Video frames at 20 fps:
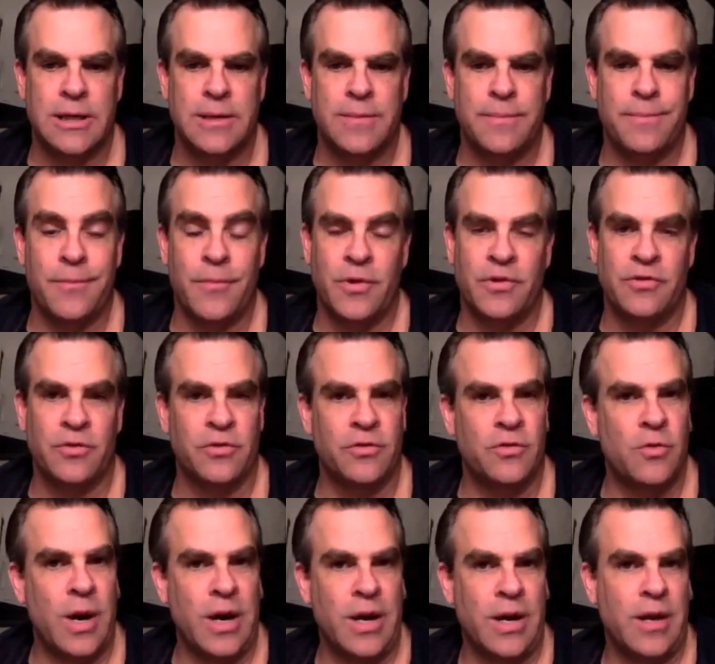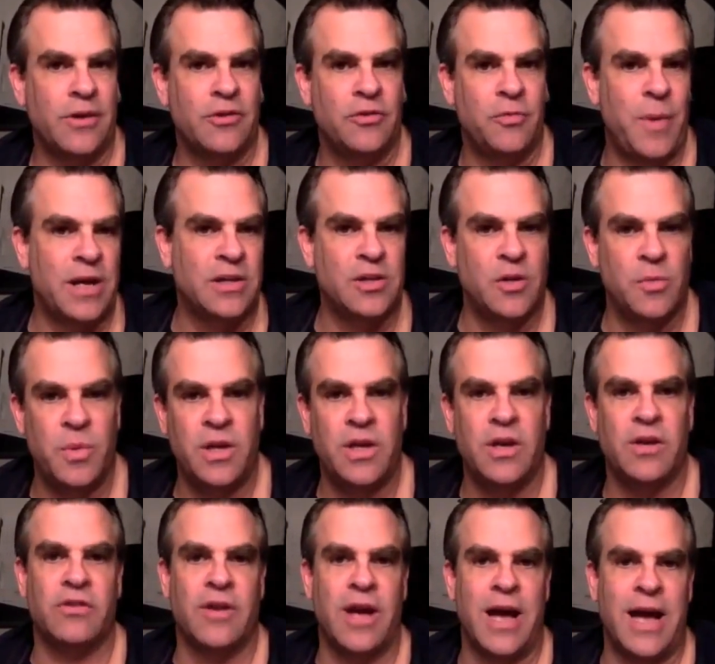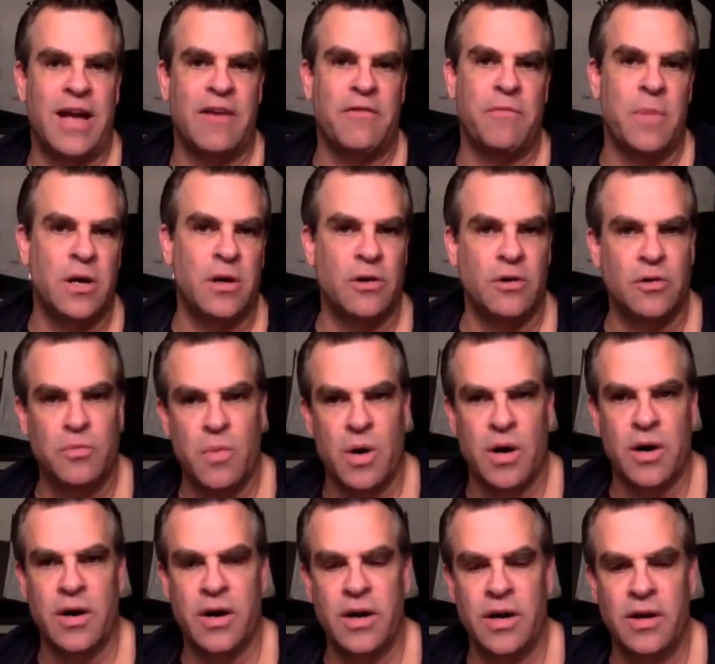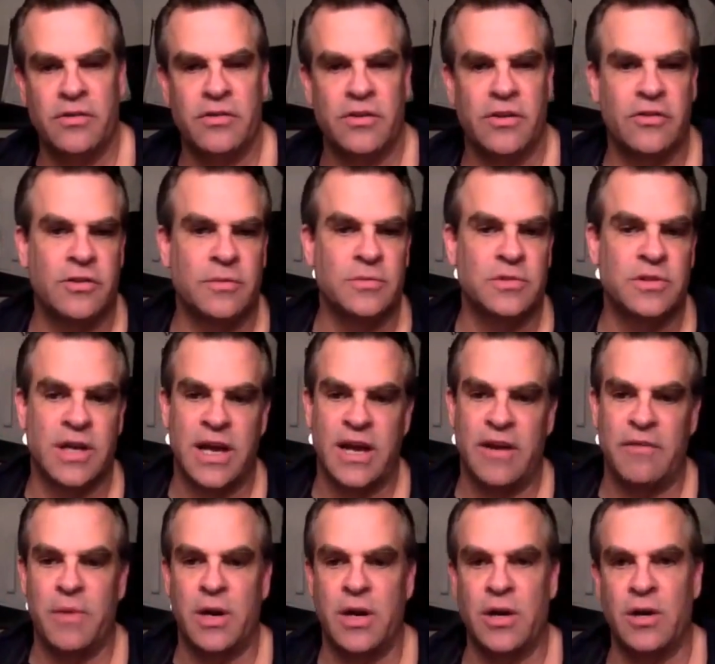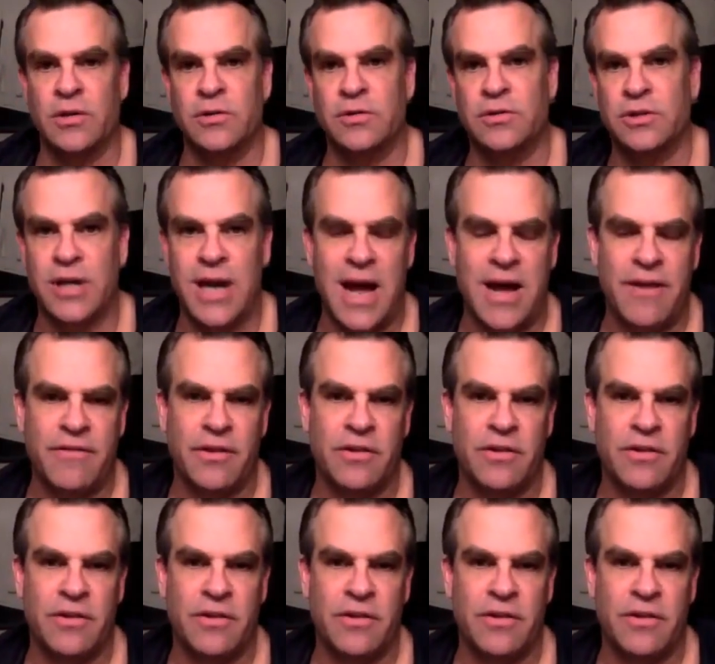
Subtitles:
which was quite unexpected, because I have my own marketing systems. I have my own traffic